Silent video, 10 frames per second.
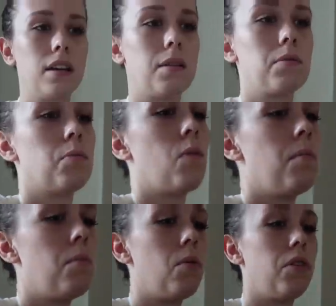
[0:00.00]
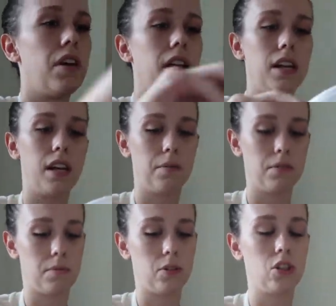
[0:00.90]
There was one more thing in here,
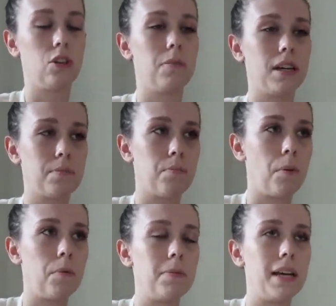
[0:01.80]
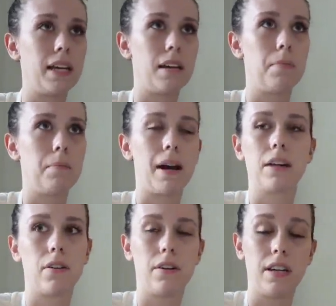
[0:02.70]
which I'm assuming is probably gonna be
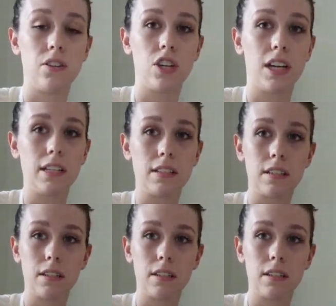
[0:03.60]
macaroni and cheese.